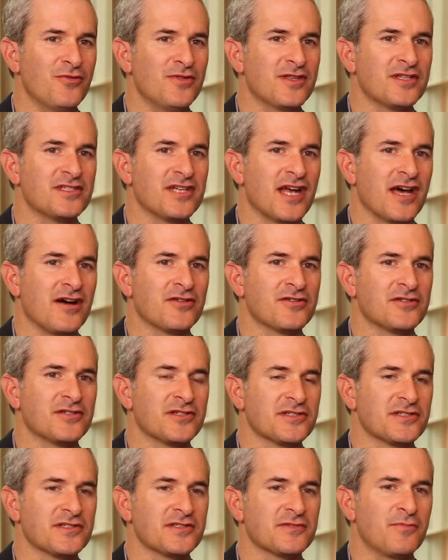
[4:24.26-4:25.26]
with the
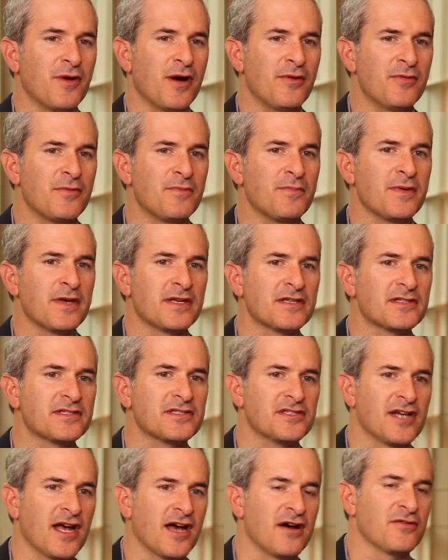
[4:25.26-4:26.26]
challenges. Probably the biggest
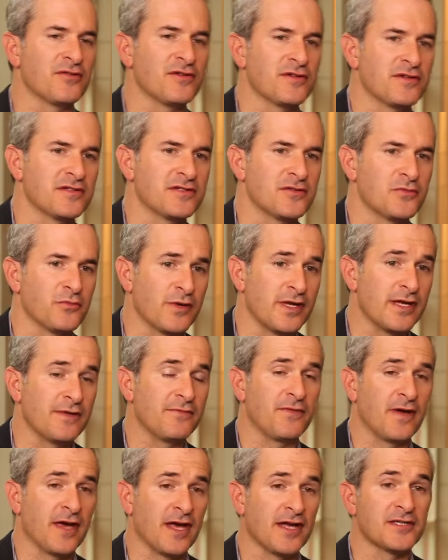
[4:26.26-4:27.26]
challenge we
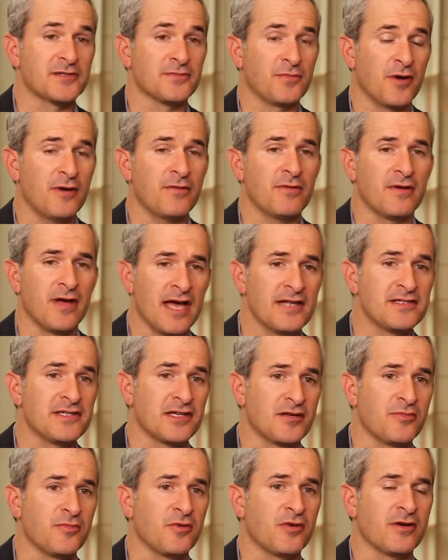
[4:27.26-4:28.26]
face, probably as a
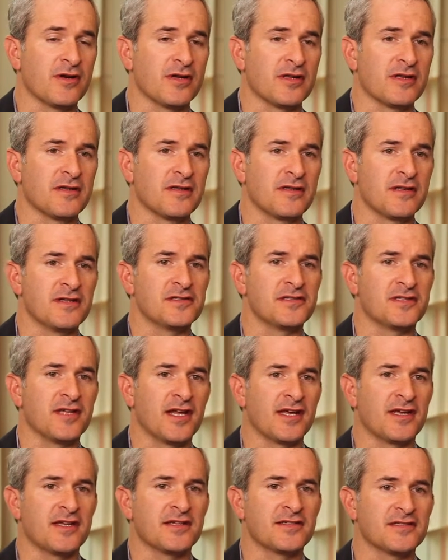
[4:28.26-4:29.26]
community these
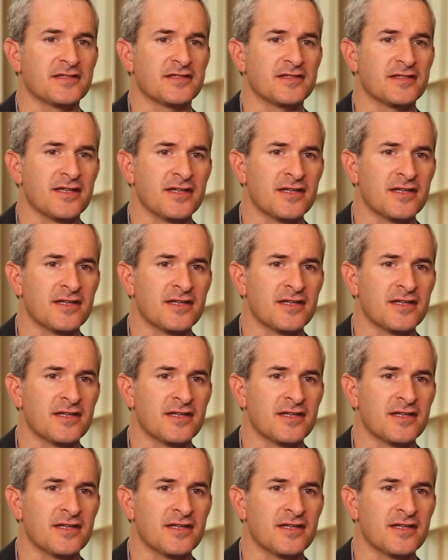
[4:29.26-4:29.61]
days,